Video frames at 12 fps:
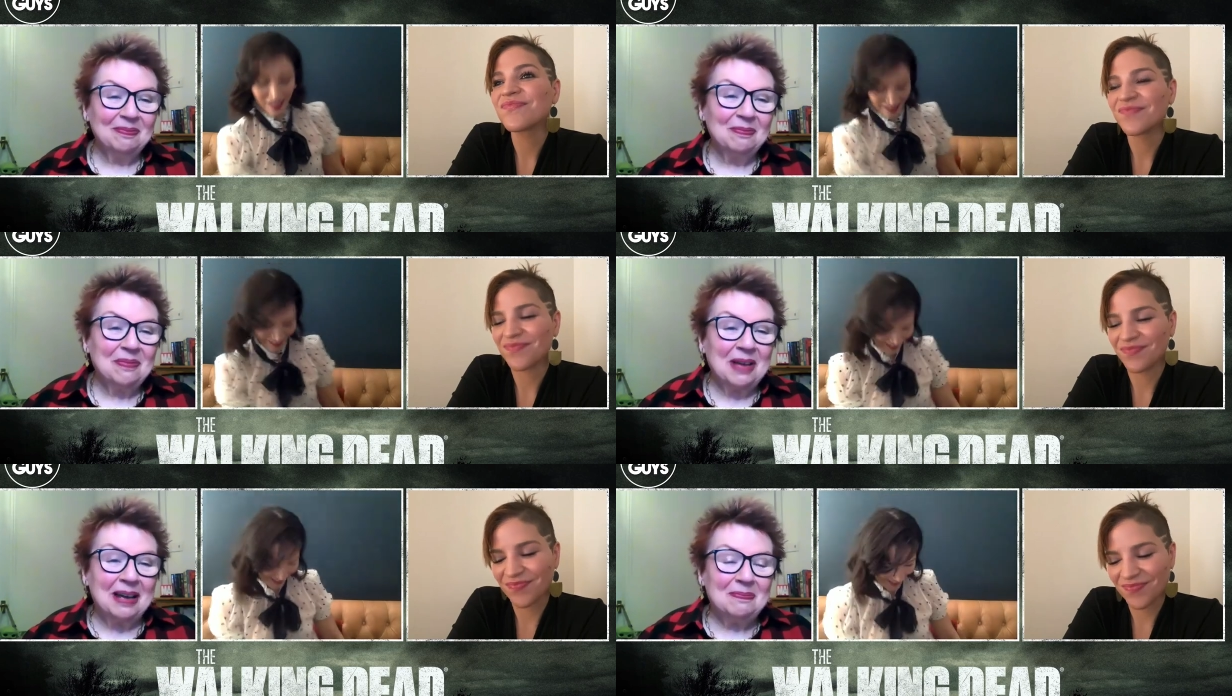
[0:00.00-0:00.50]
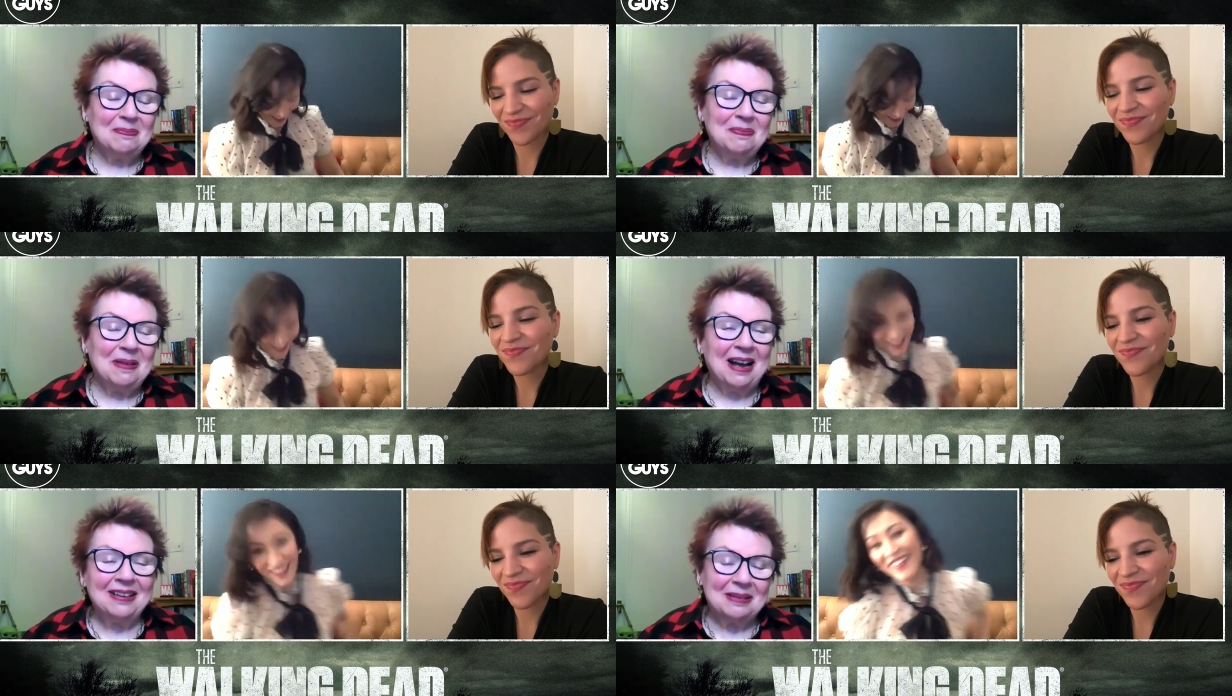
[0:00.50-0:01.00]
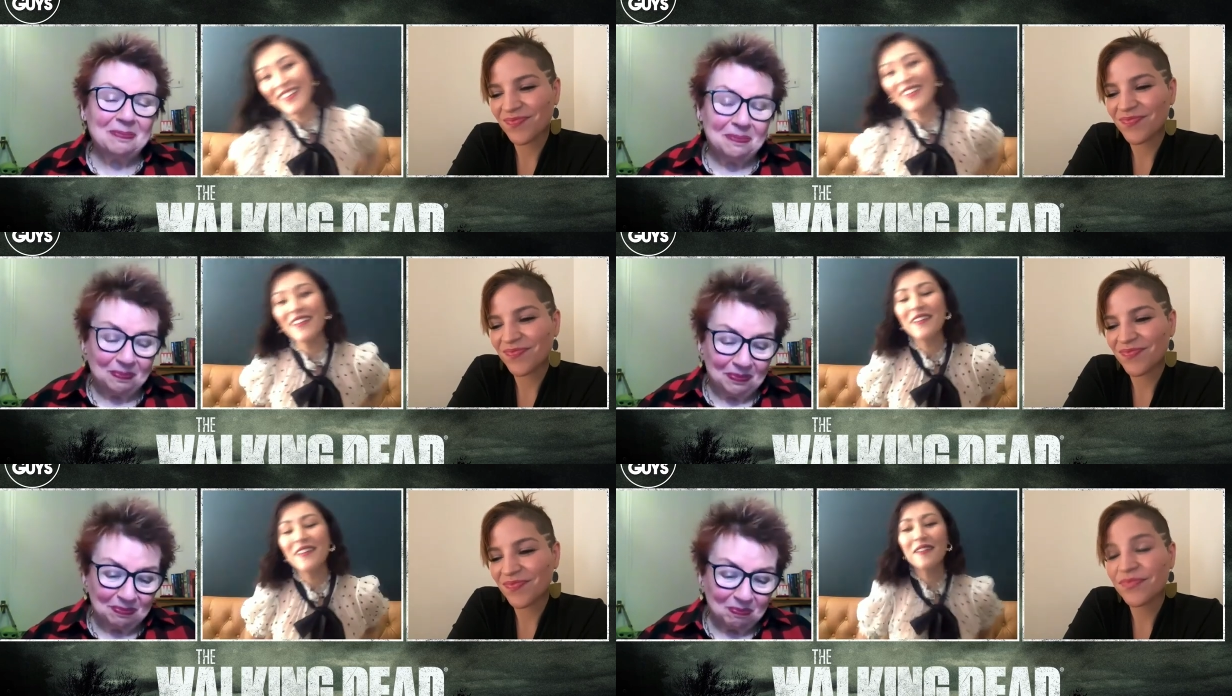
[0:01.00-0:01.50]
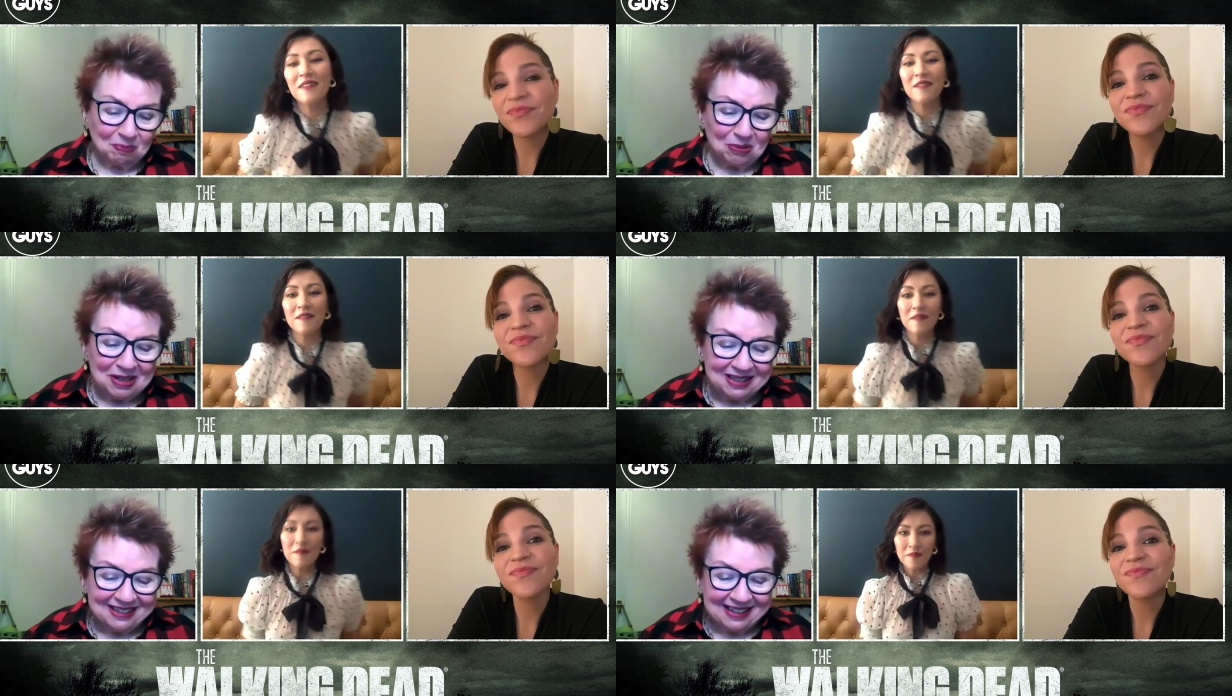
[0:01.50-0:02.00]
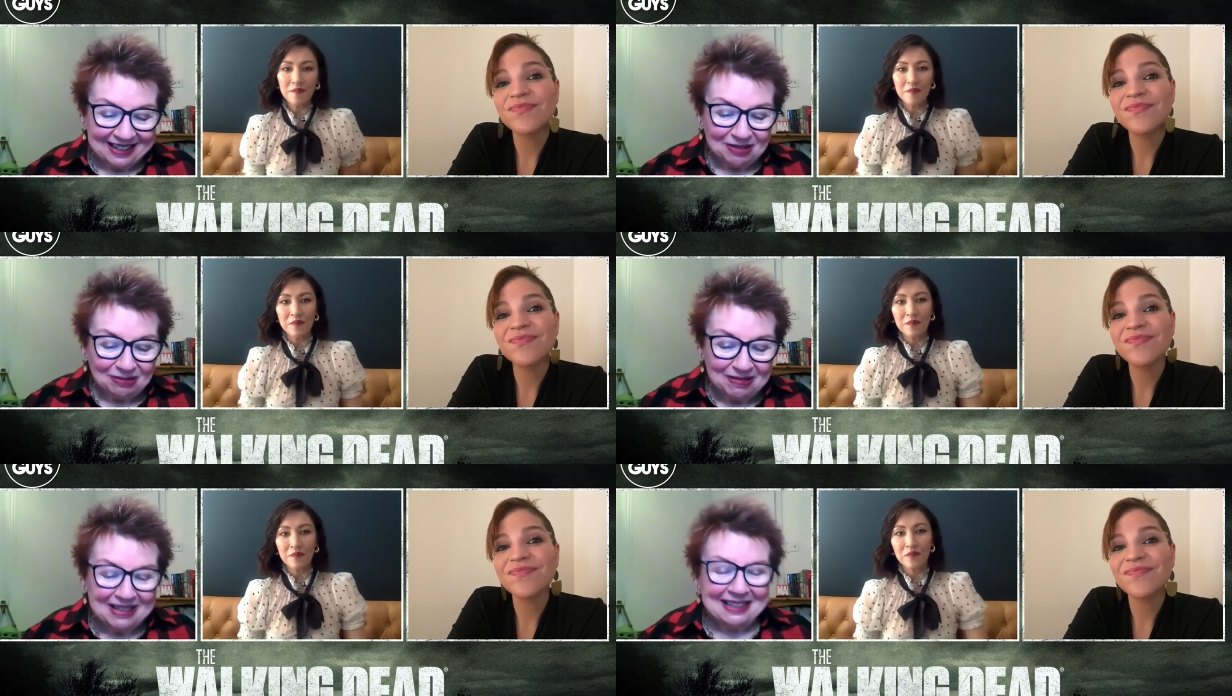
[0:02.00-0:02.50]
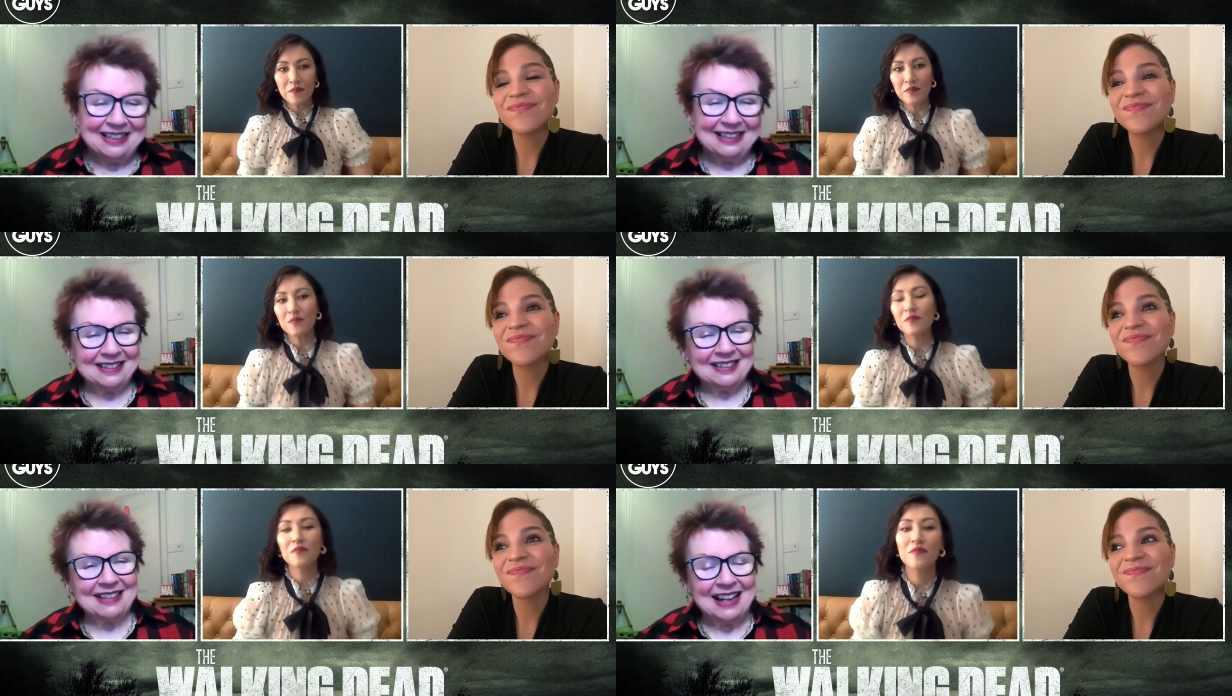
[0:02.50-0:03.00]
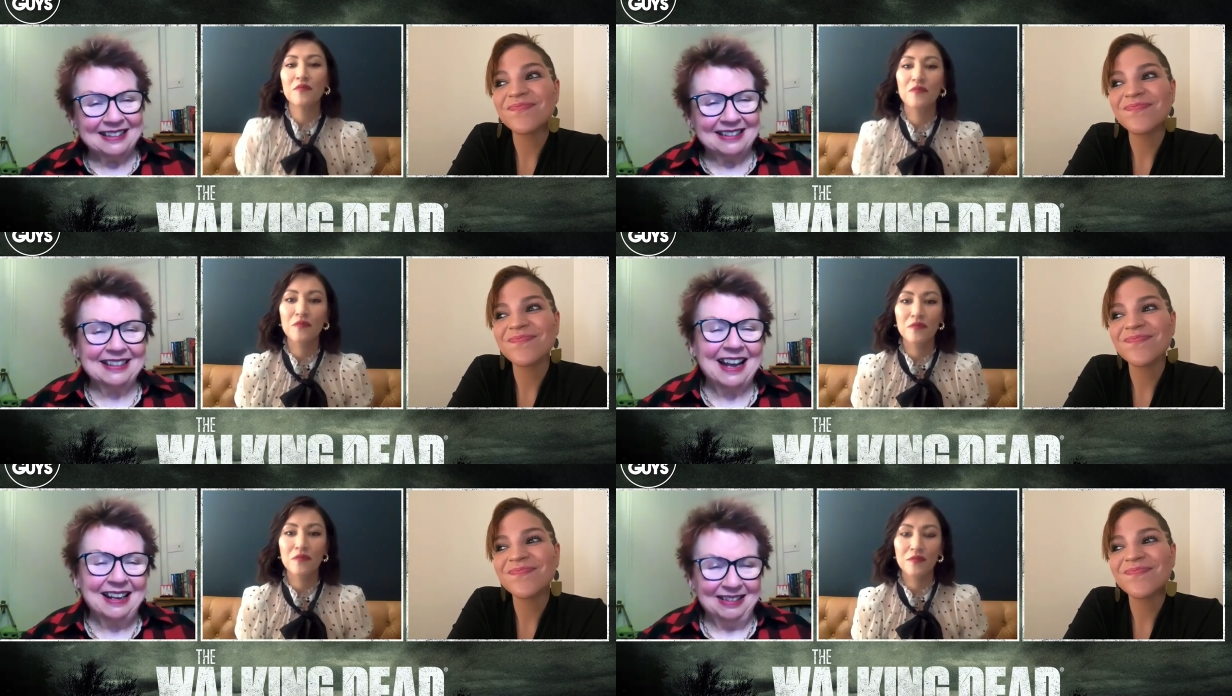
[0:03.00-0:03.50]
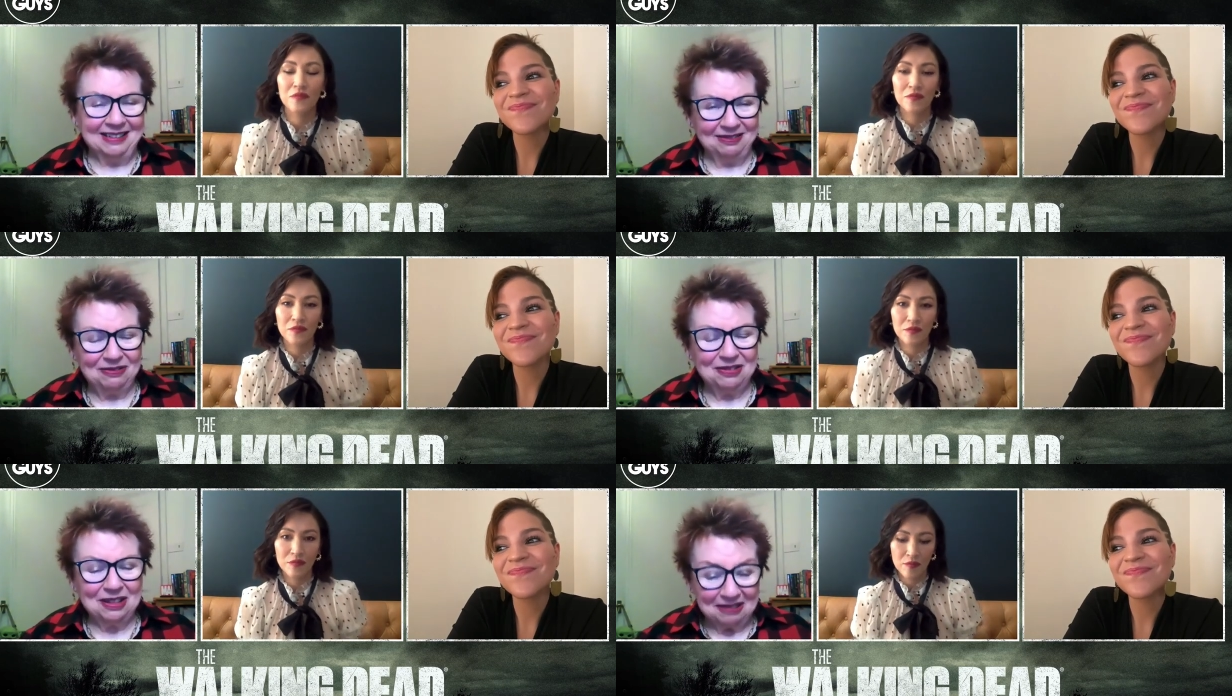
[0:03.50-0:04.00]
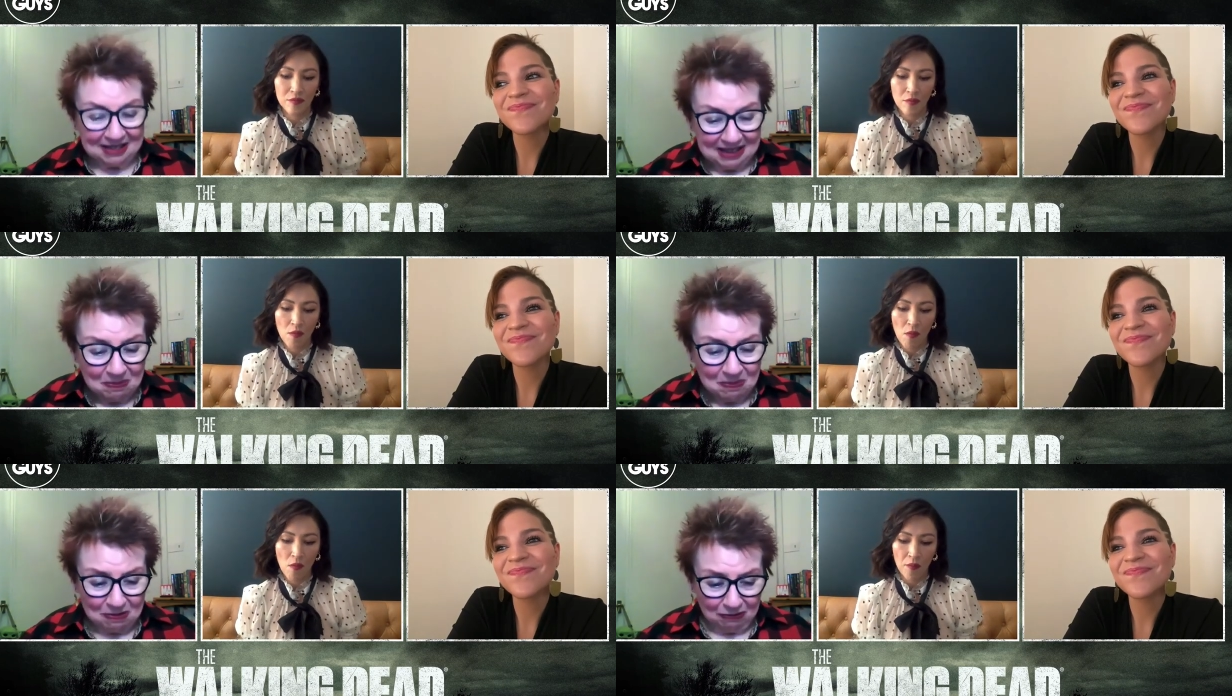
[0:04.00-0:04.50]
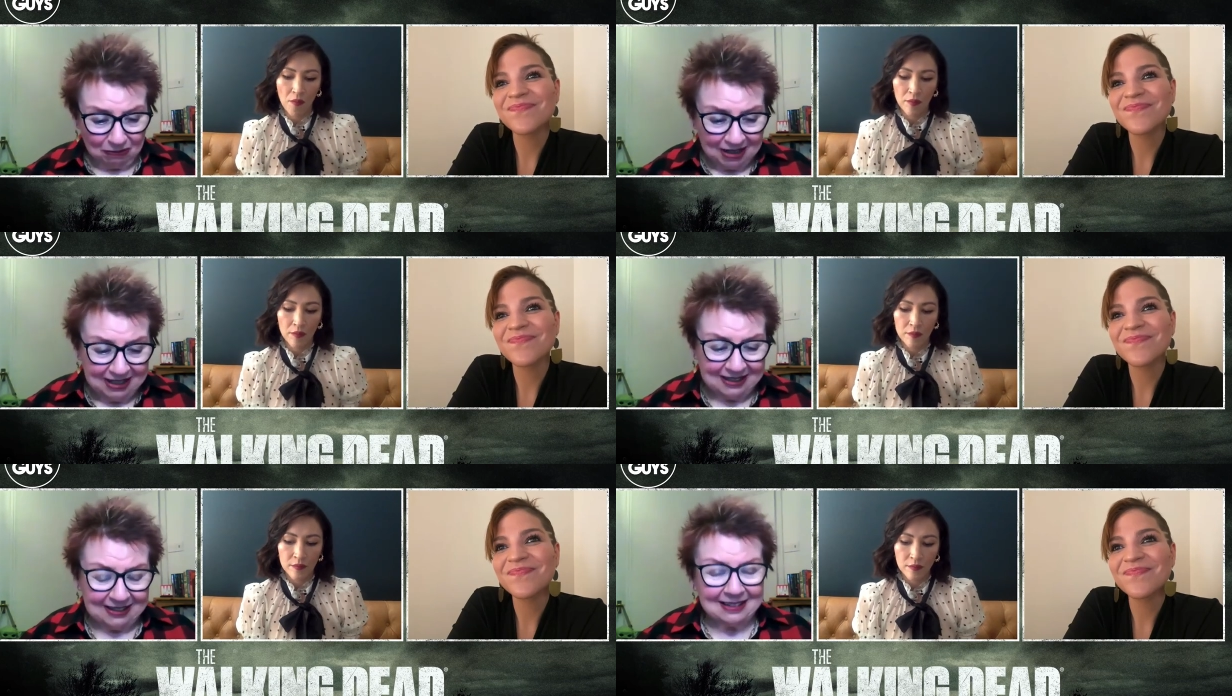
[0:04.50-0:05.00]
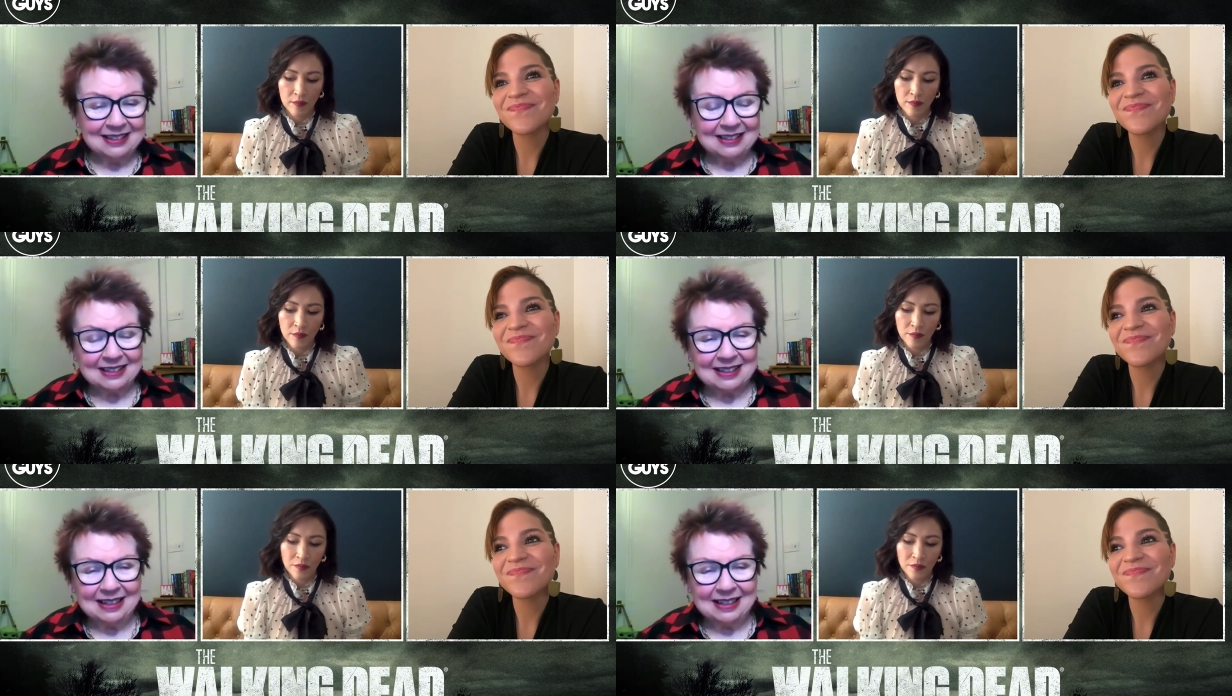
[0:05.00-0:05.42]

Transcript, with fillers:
Speaker 1: Yeah. Uh, Paola, Princess really stands out for a number of reasons.